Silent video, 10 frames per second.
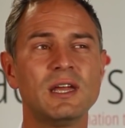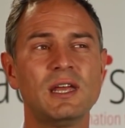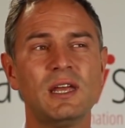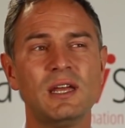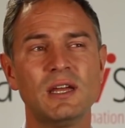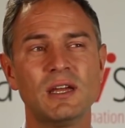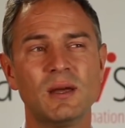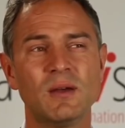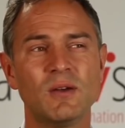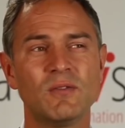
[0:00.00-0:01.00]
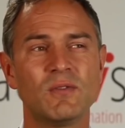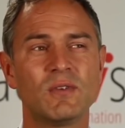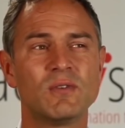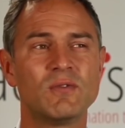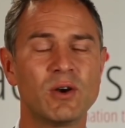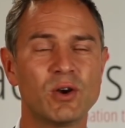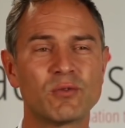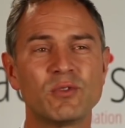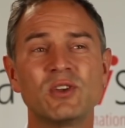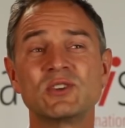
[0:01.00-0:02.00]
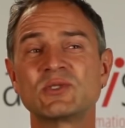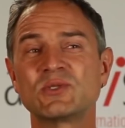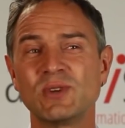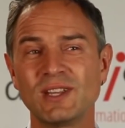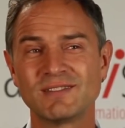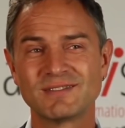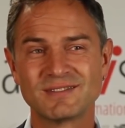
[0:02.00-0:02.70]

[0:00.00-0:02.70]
he very often doesn't do it.